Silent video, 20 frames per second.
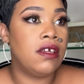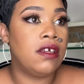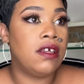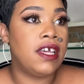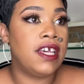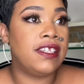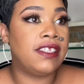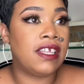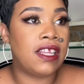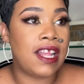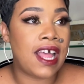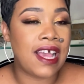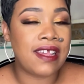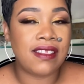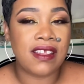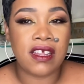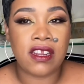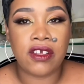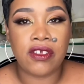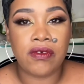is the last
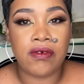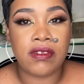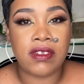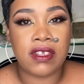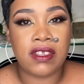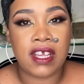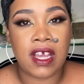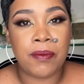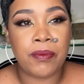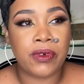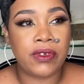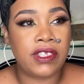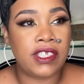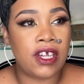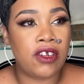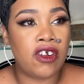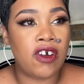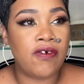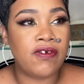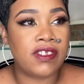day to use the 10%
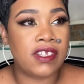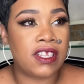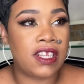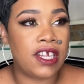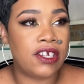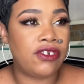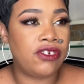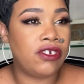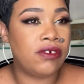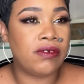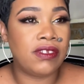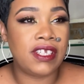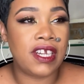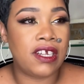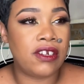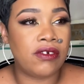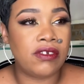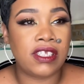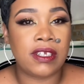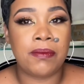off Celestial 10
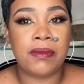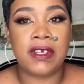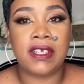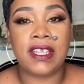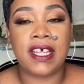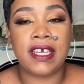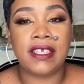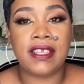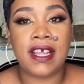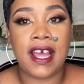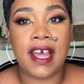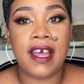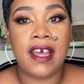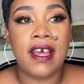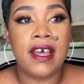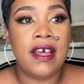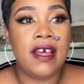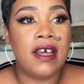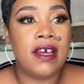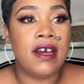or something like that.
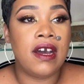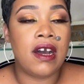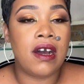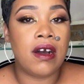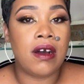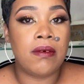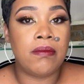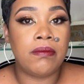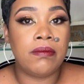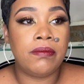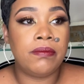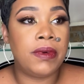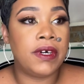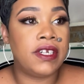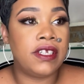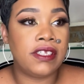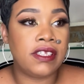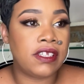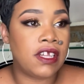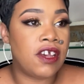But
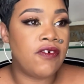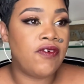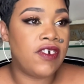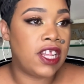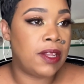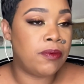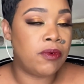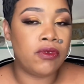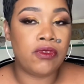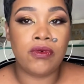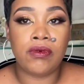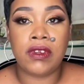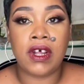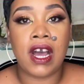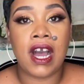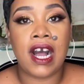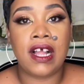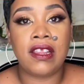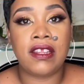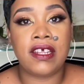it's available through the
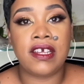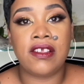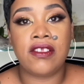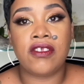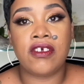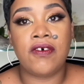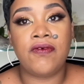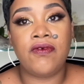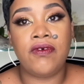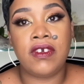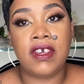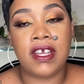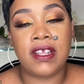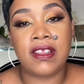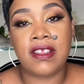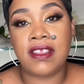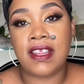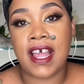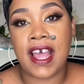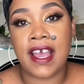holidays, so if you can
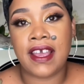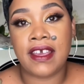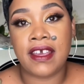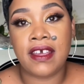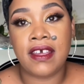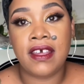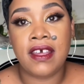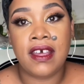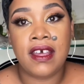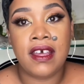snag it,